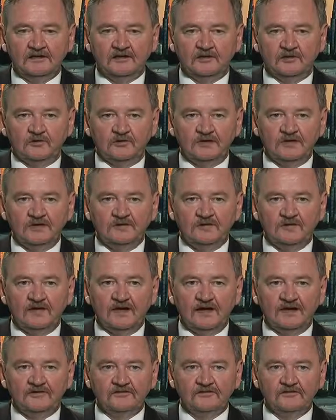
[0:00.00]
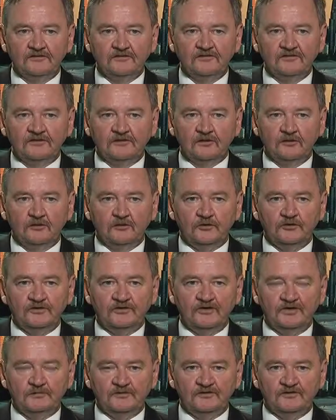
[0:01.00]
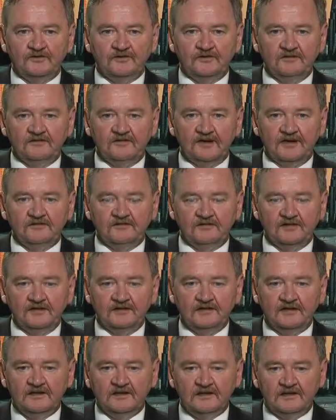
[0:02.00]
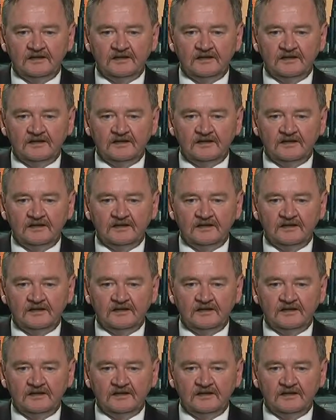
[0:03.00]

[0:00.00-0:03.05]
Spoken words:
Korea and the others using the Northern Hemisphere vaccine.